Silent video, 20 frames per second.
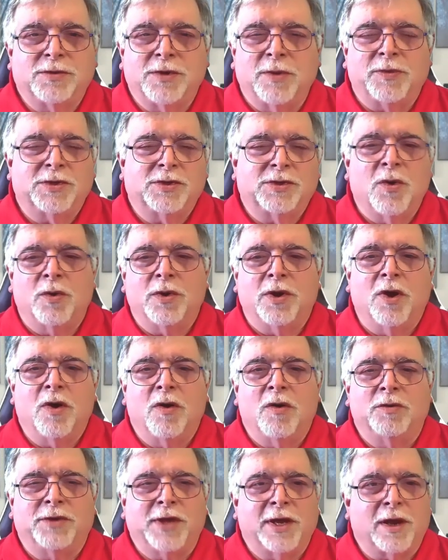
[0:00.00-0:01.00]
something's going
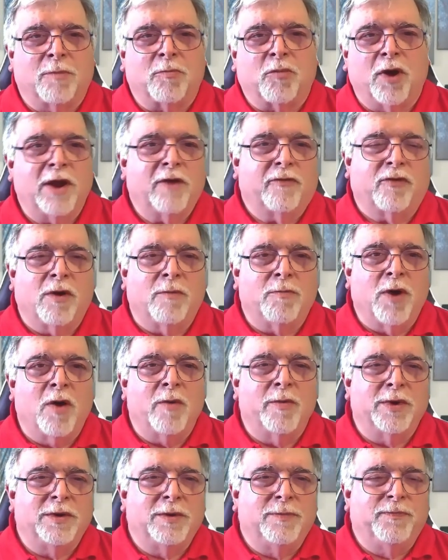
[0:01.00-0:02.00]
on, take a break for a
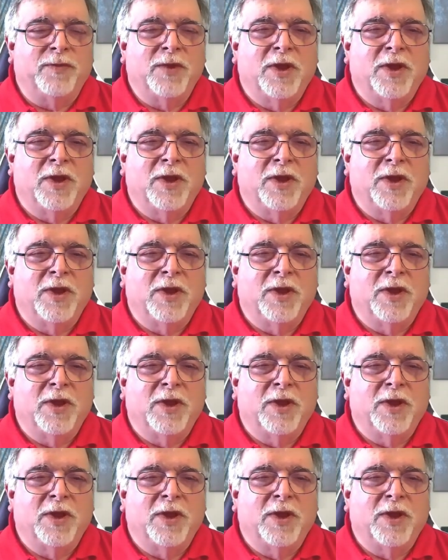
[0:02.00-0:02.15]
moment,